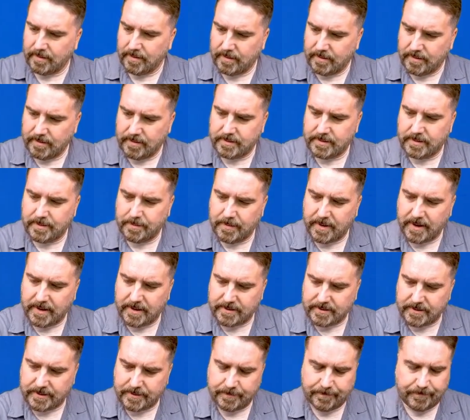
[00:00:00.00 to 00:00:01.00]
It's
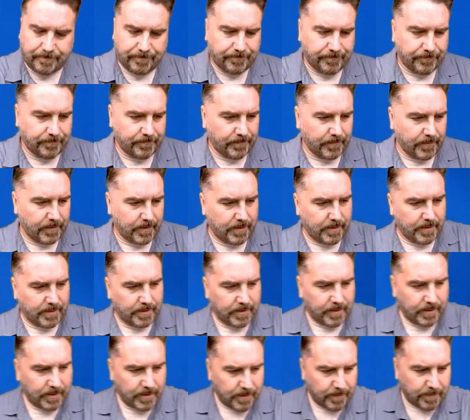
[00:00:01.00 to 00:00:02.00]
amazing.
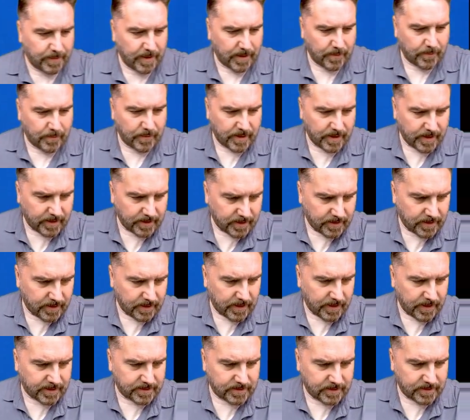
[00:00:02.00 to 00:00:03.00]
You know, back when I
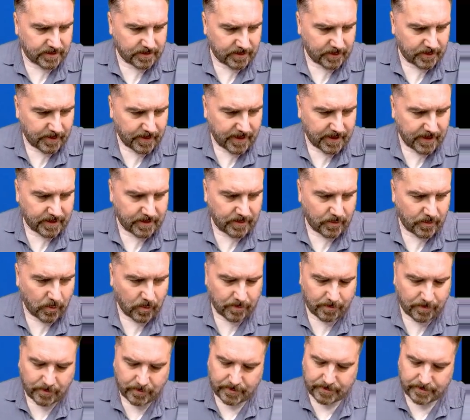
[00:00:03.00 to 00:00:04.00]
collected, you had
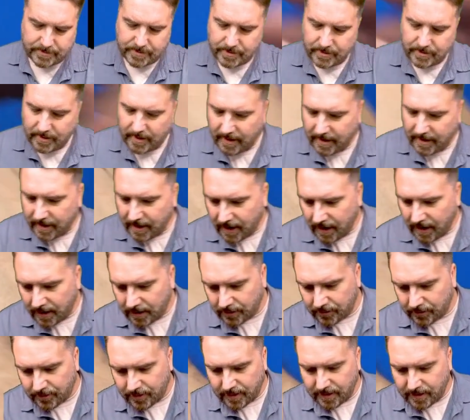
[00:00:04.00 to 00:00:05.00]
normals and you had
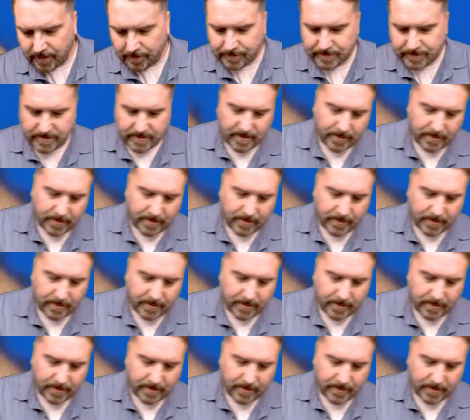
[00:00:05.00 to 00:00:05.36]
holograms, and that